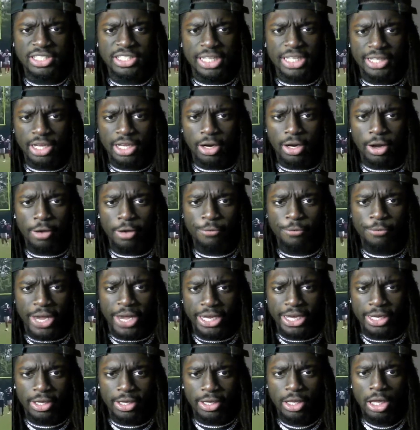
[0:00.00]
She said they
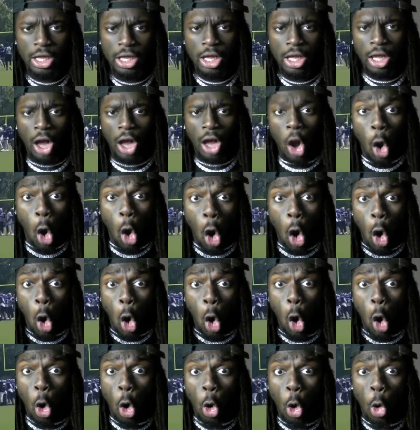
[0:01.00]
all fighting.
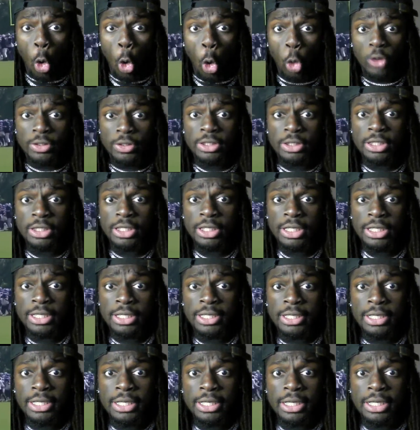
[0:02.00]
Oh!
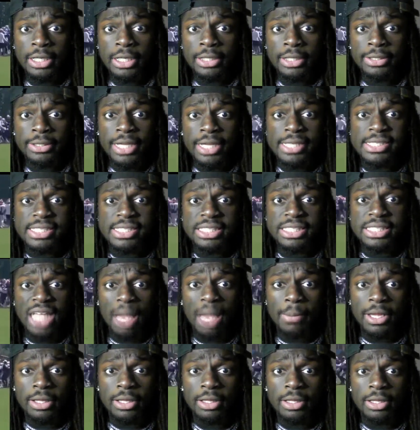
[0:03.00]
They
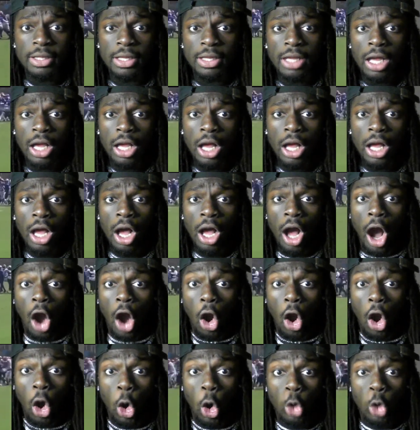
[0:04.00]
slamming.